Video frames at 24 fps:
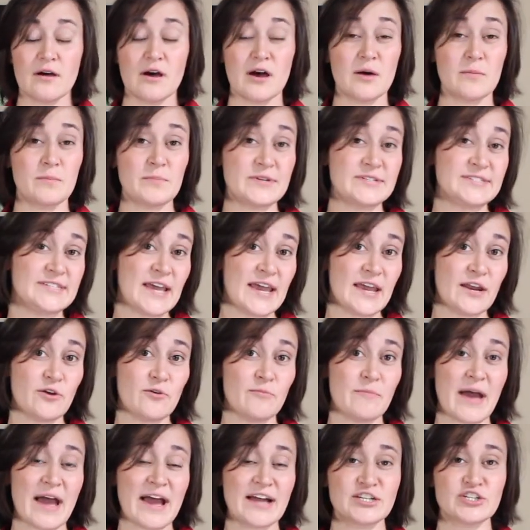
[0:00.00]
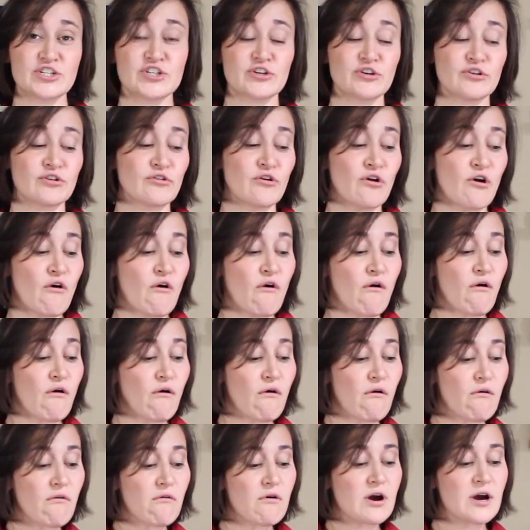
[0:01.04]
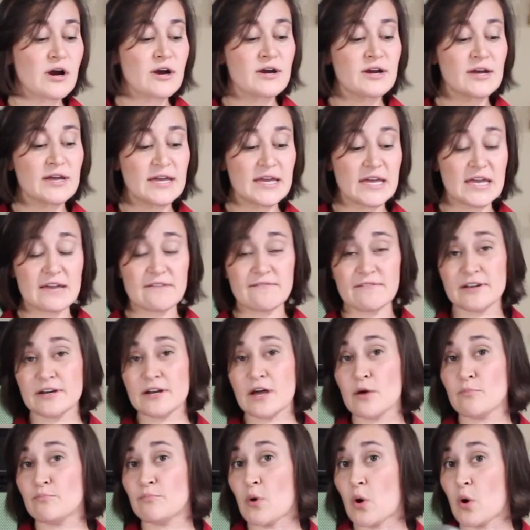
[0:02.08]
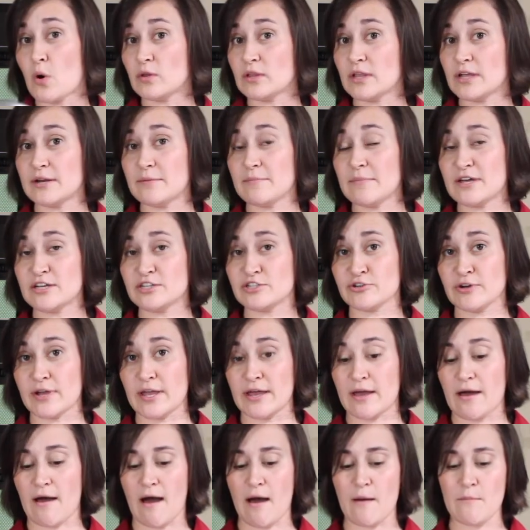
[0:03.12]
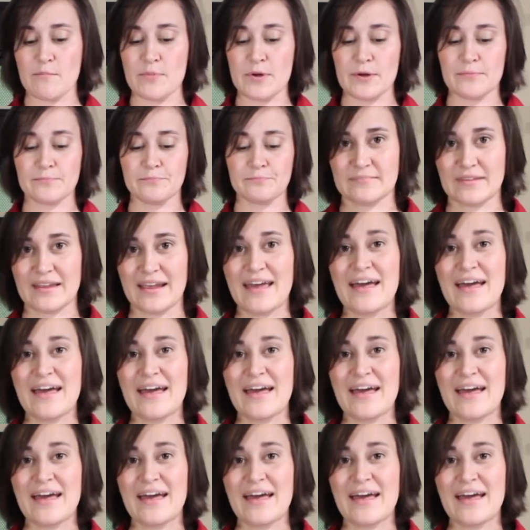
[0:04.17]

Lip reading: a potato masher, or even a bowl and a measuring cup.